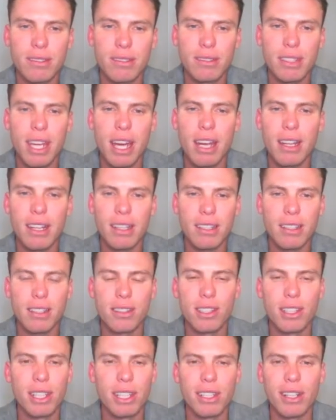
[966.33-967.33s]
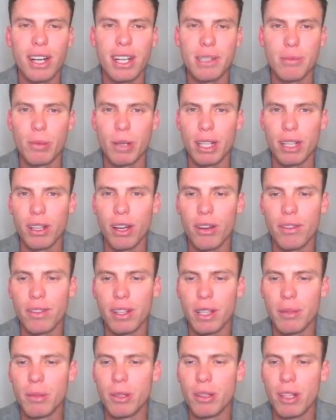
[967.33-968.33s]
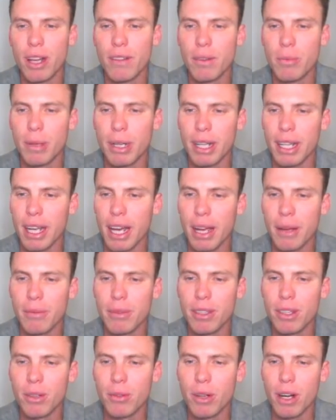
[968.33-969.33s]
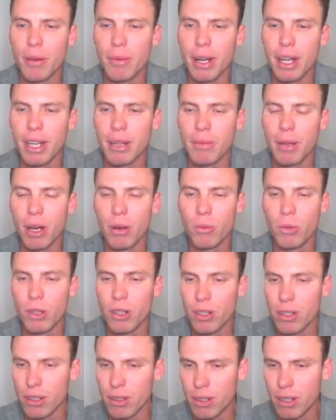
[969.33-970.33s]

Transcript: Yeah, like the 39 is pretty low for him. He'll have a better game, so don't worry about him. I wouldn't.